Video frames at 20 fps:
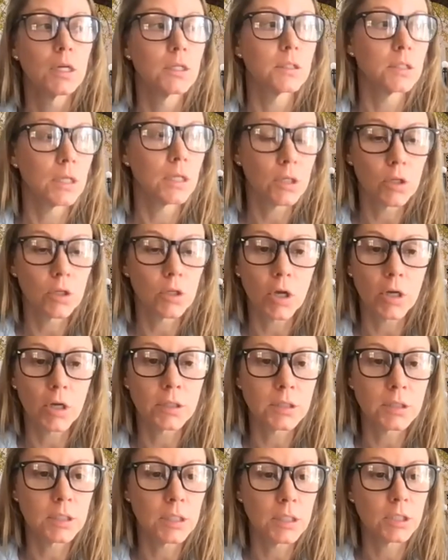Tina
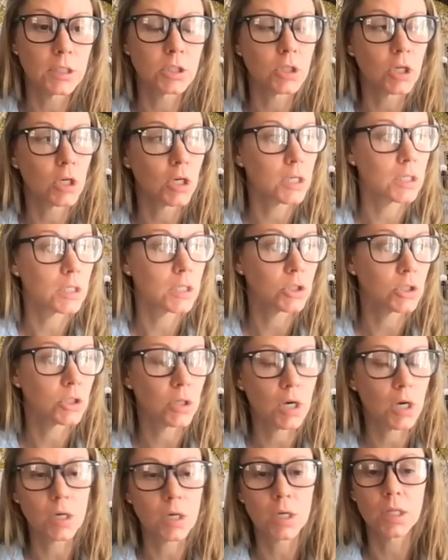Lawson is starting to
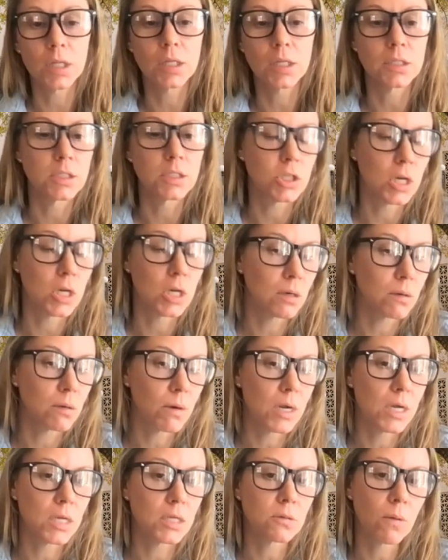struggle. It's
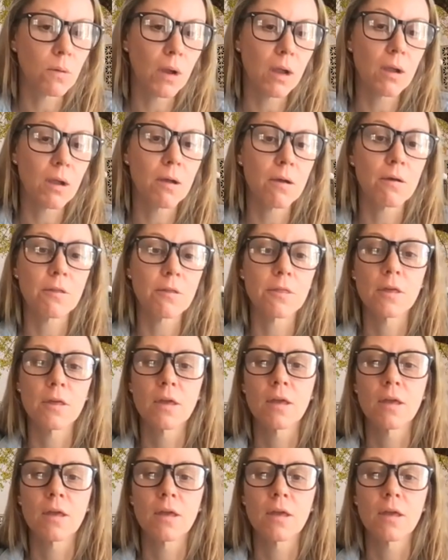January 12th.